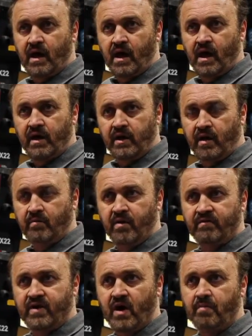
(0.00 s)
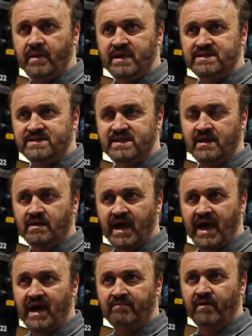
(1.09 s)
A number of companies still
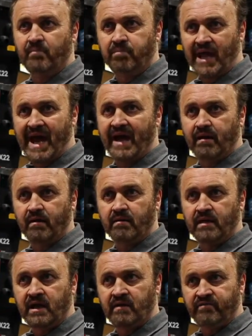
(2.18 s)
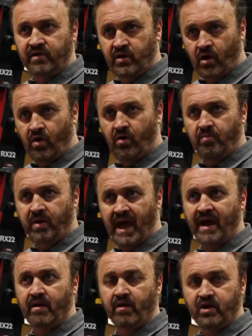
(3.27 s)
have a bladder, and if you know a
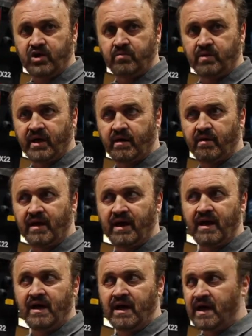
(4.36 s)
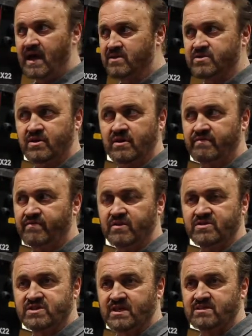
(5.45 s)
bladder accumulator, it's good for
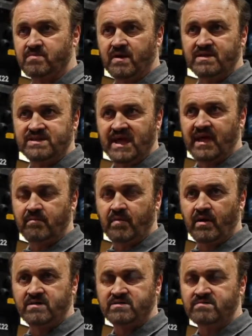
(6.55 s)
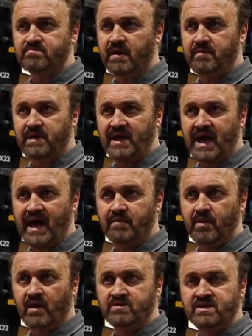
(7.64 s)
6 months, 8 months, maybe 9
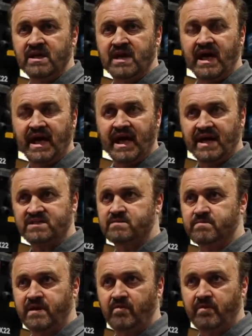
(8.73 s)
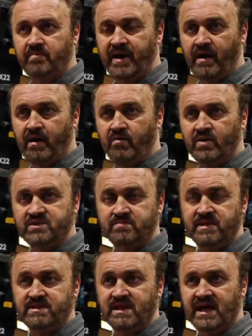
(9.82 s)
months. It has to be repaired, which
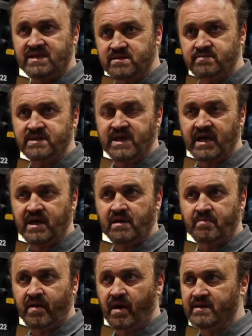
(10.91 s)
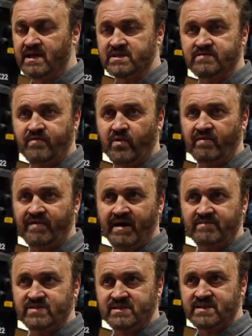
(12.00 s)
means it has to be taken apart. That's 4,
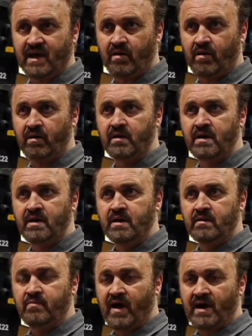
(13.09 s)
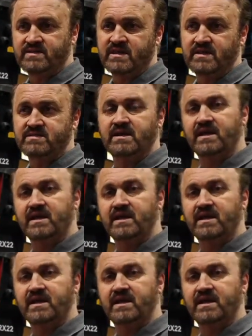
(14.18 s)
5, 6 hour process.